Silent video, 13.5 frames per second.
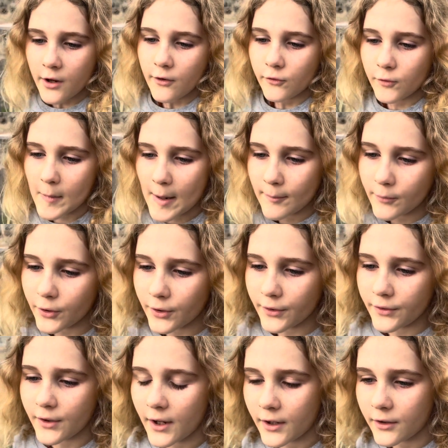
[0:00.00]
Remember
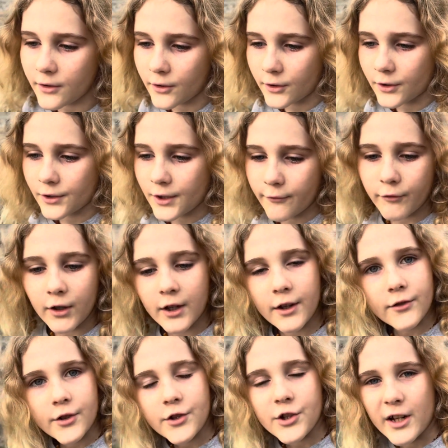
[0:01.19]
that you're living in
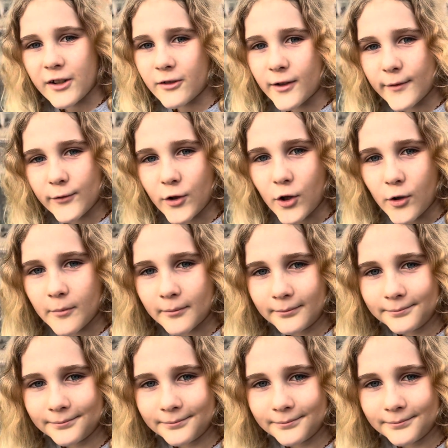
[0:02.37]
the shadow of Rome.